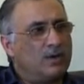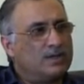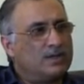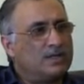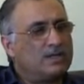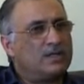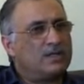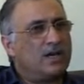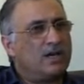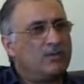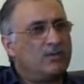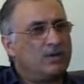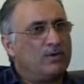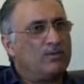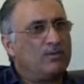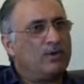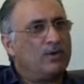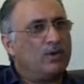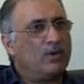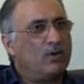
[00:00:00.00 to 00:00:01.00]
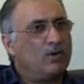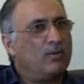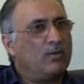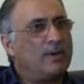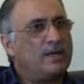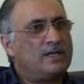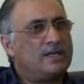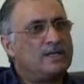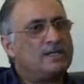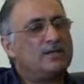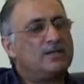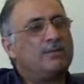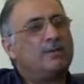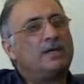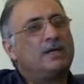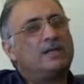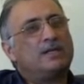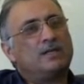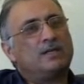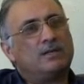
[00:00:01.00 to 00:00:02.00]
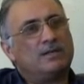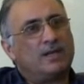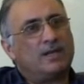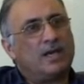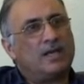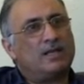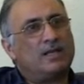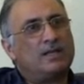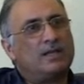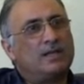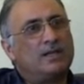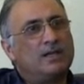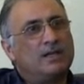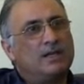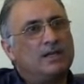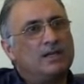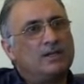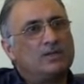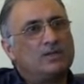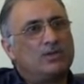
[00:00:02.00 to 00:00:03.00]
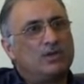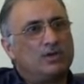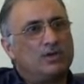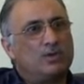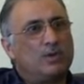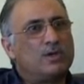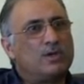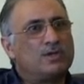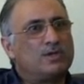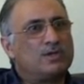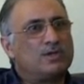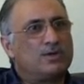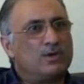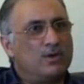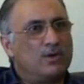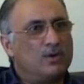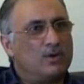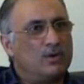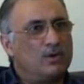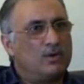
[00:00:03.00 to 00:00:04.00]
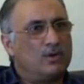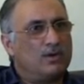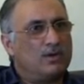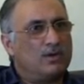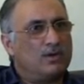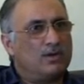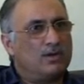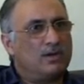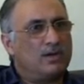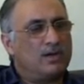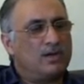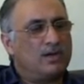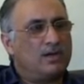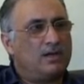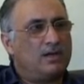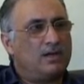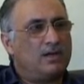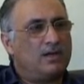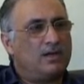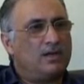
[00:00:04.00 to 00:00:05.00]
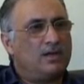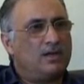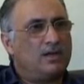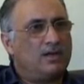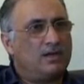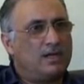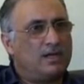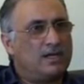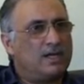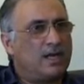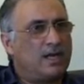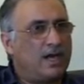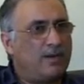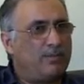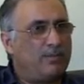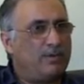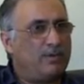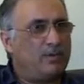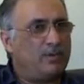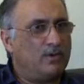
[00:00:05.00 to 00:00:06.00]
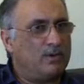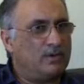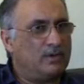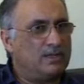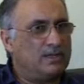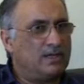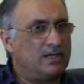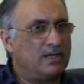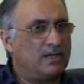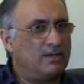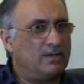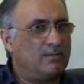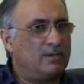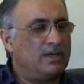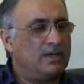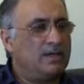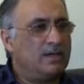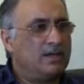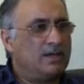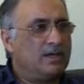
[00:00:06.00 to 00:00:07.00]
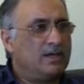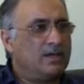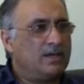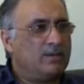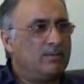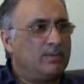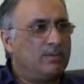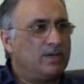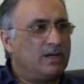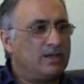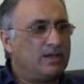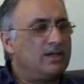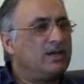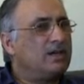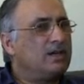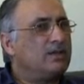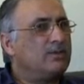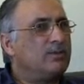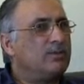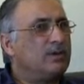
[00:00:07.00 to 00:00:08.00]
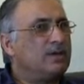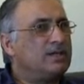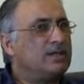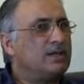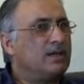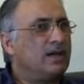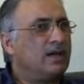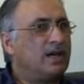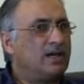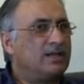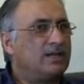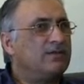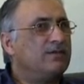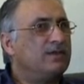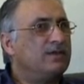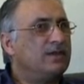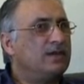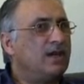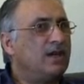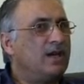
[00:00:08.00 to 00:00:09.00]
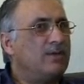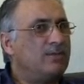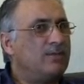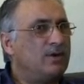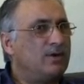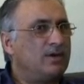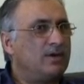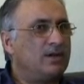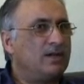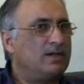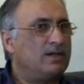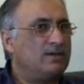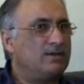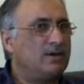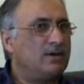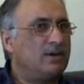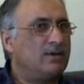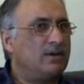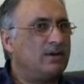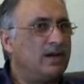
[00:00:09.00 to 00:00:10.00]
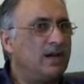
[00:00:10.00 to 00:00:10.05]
a time when we all participated together. So it wasn't all, it didn't happen all the time, but I think the political activity came knocking into our